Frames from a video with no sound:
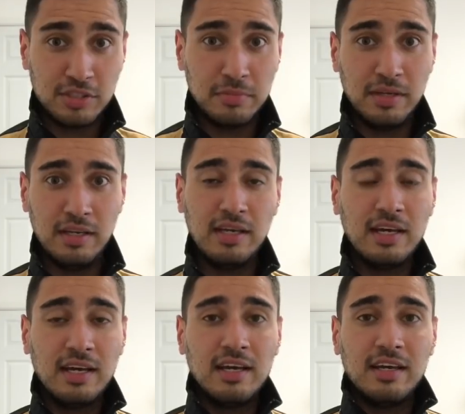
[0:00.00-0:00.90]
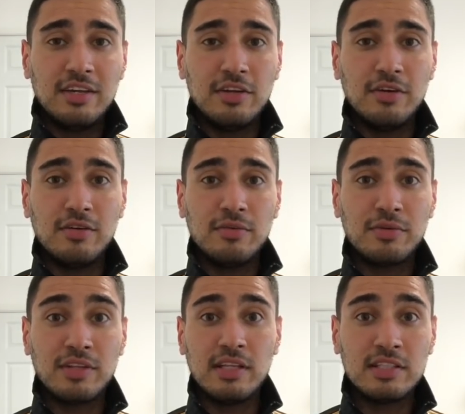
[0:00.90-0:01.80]
to be,
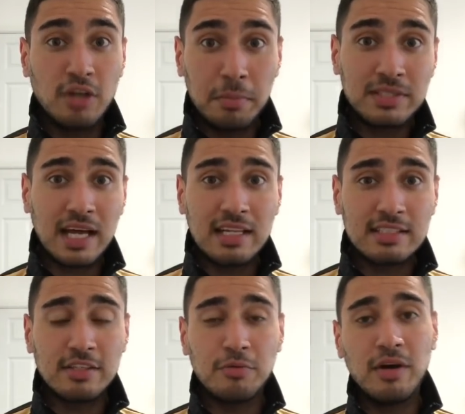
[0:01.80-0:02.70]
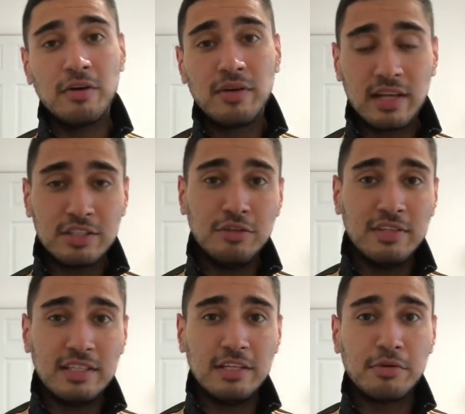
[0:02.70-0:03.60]
one of the top talents in the world, as
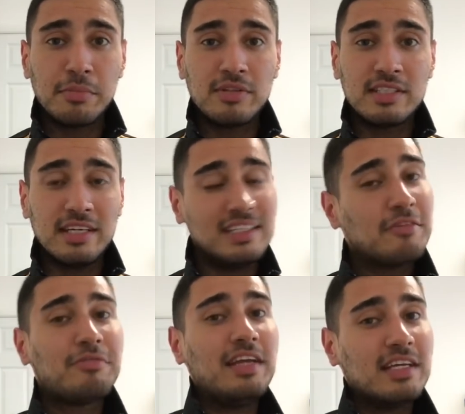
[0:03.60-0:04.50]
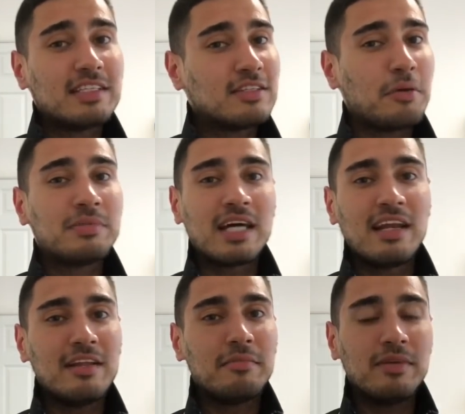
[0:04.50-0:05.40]
Juventini would put it. He definitely is a top
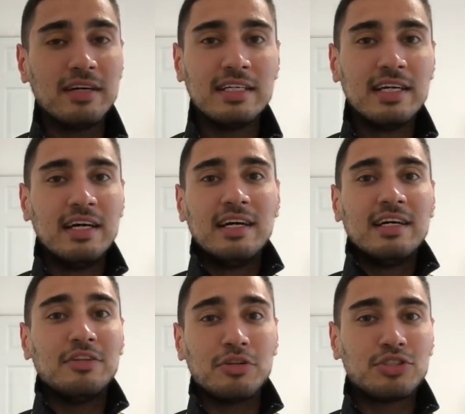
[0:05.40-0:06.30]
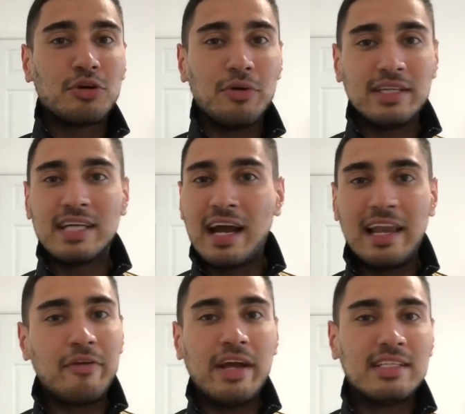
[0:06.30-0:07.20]
talent, but not sure as
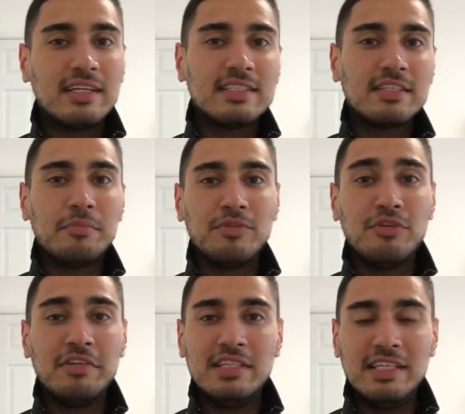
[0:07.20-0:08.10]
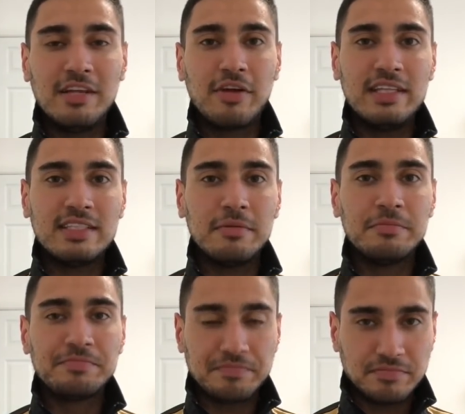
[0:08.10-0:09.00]
highly rated as some Juventini rate
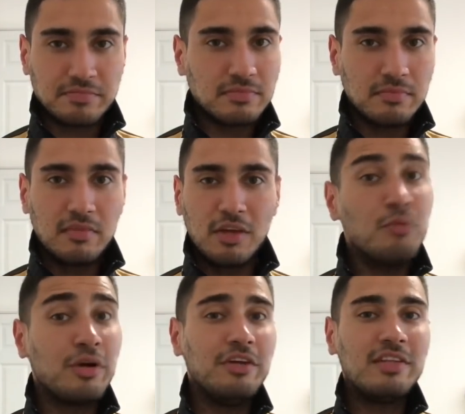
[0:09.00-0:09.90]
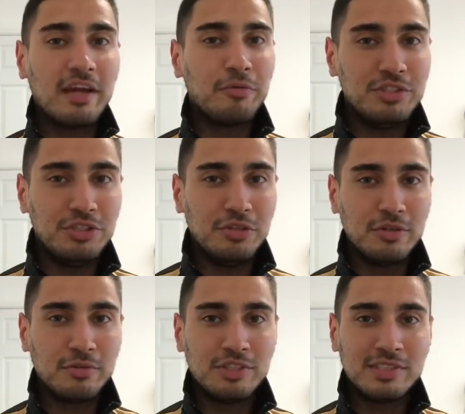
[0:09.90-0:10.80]
him. What do you think? Would
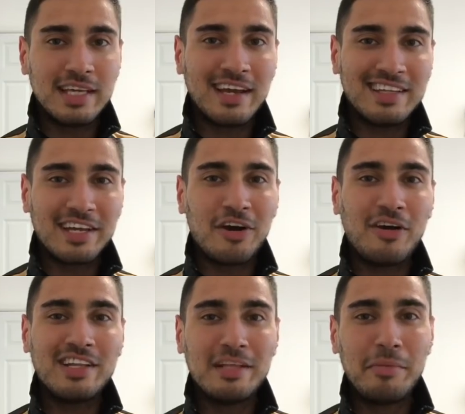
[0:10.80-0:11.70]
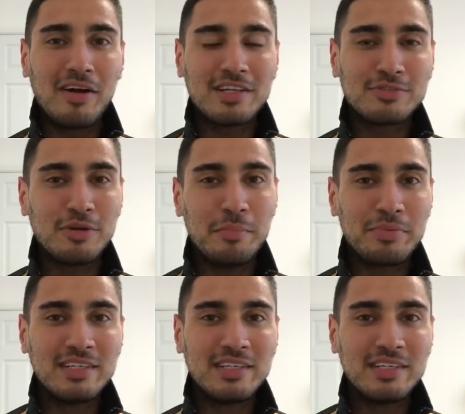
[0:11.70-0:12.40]
you take an Icardi-Dybala swap?